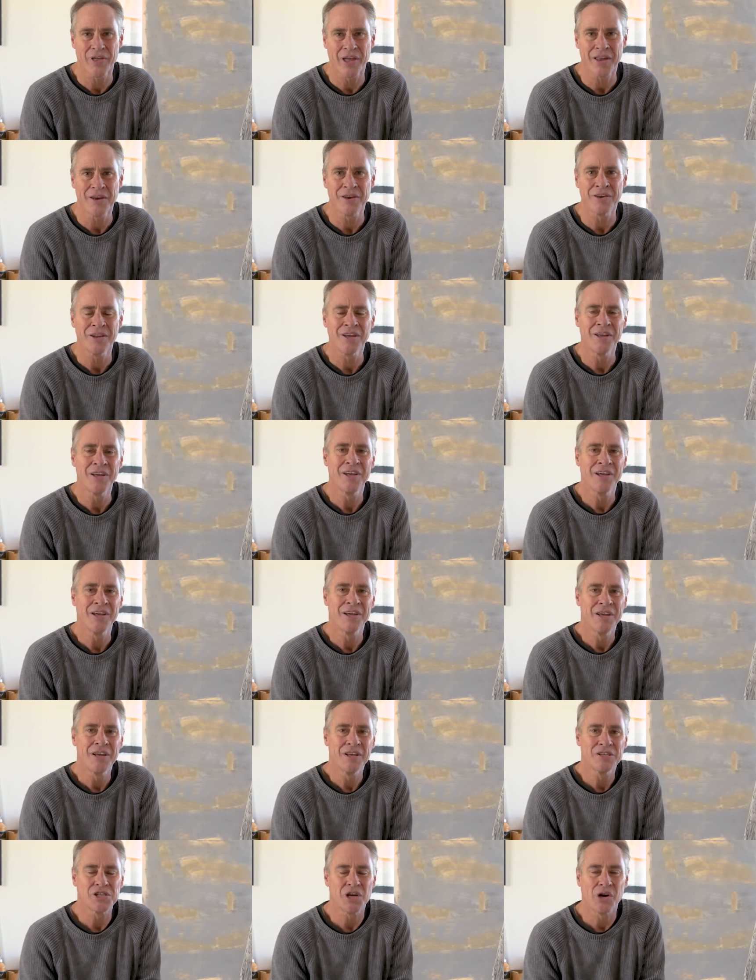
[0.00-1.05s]
then,
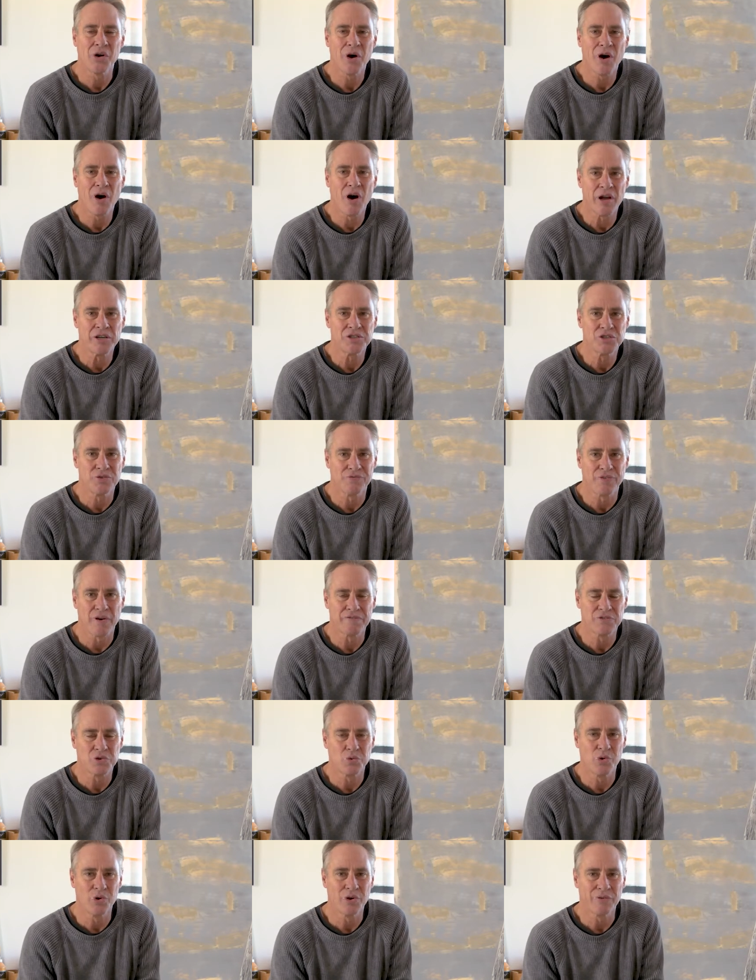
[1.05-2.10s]
so I'd chip
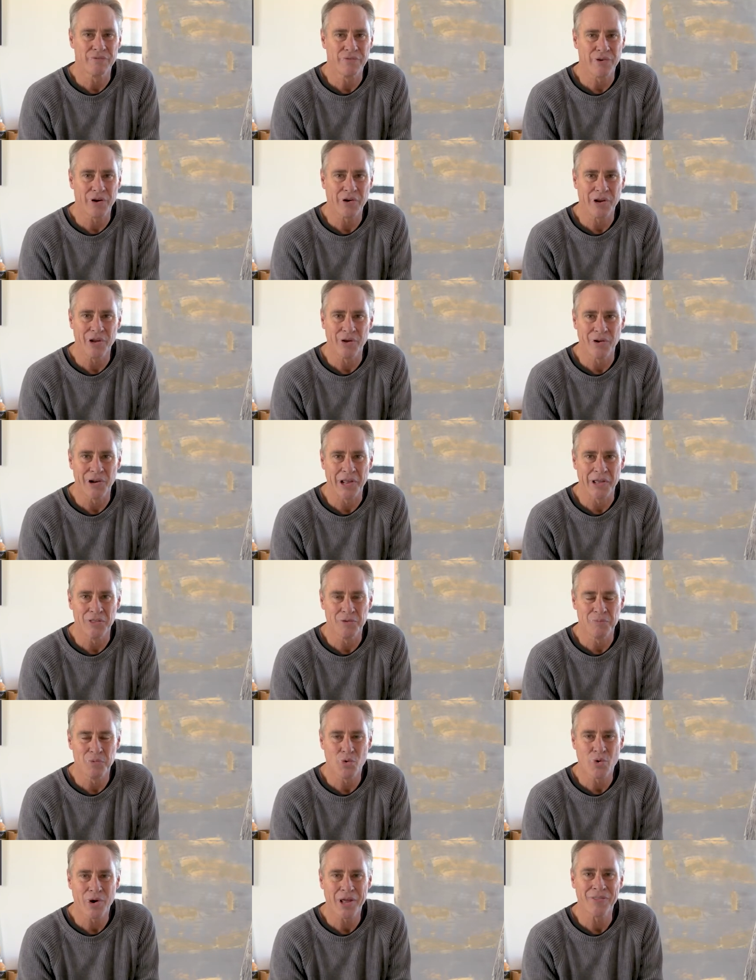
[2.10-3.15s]
off to work very early in
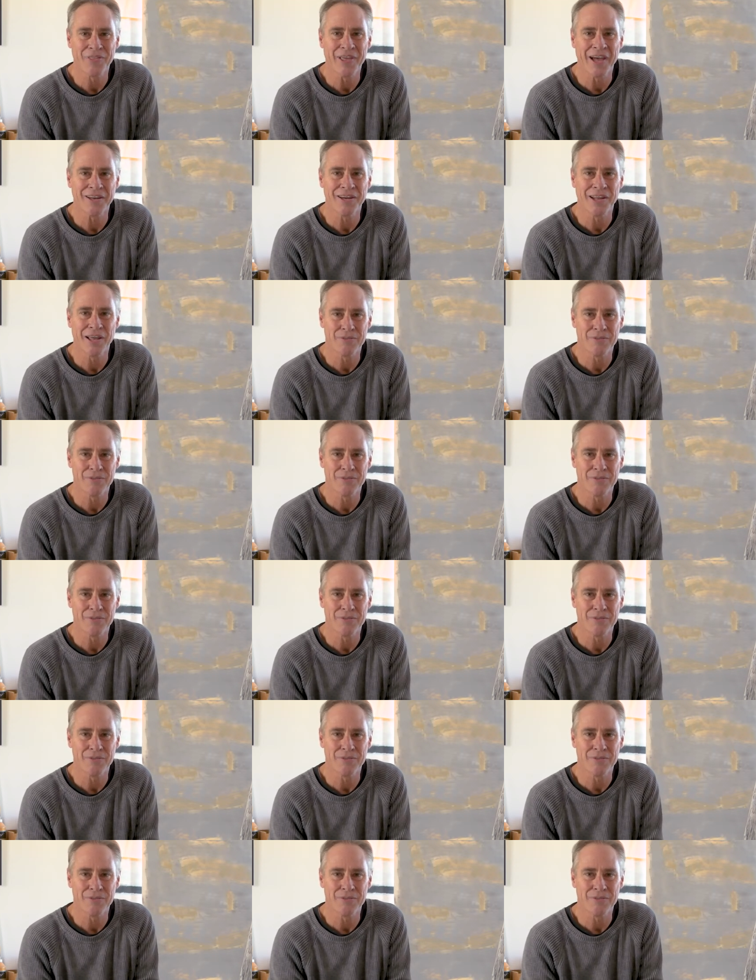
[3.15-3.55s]
the morning. They'd